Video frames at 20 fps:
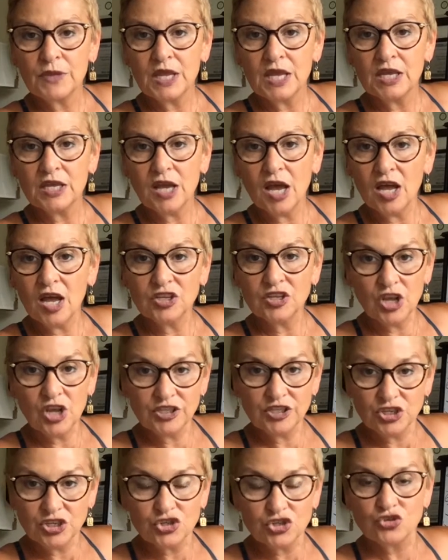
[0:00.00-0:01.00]

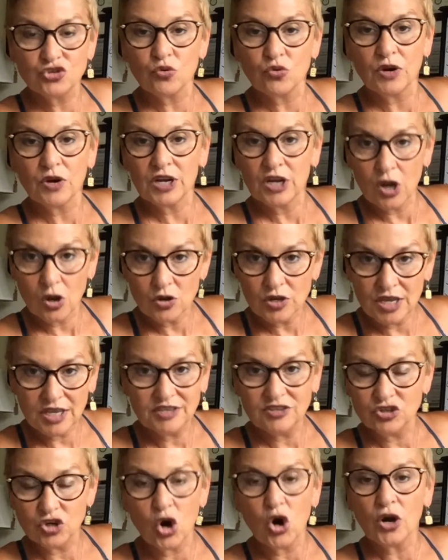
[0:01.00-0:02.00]
it
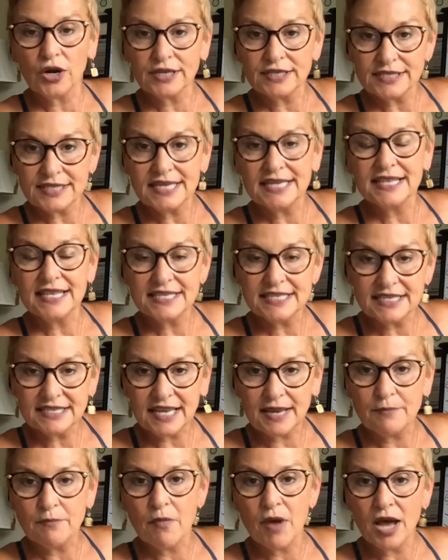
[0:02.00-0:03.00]
targets it. This is a
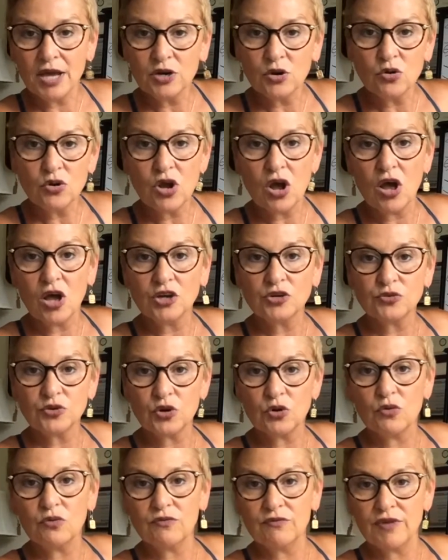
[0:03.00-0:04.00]

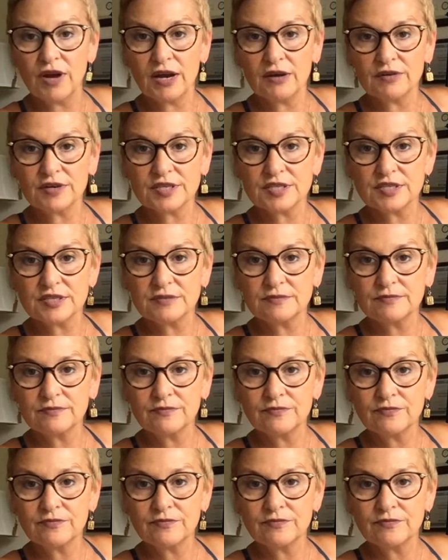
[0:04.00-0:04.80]
mitochondrial virus.